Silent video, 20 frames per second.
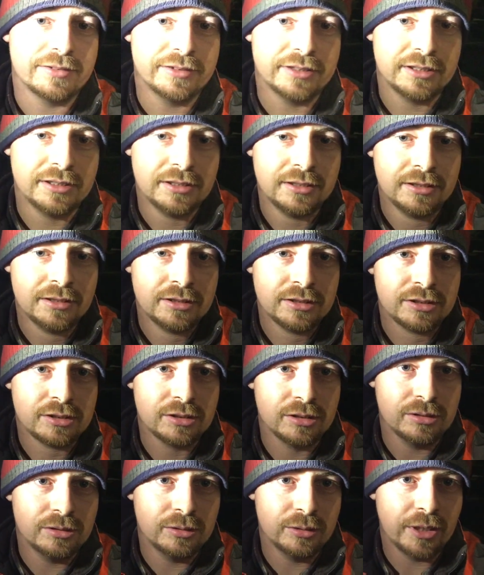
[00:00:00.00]
of it.
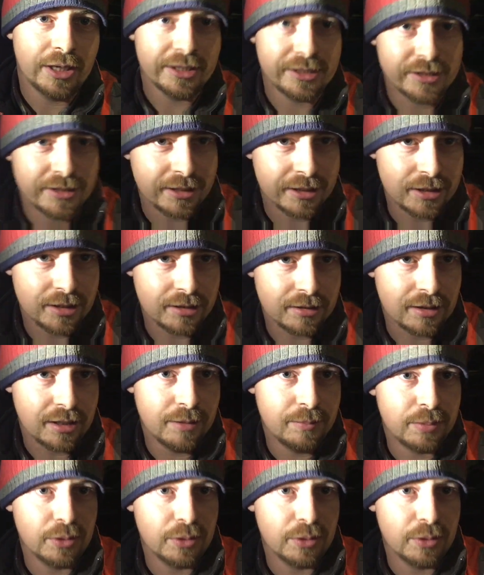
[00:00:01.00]
So I had to take a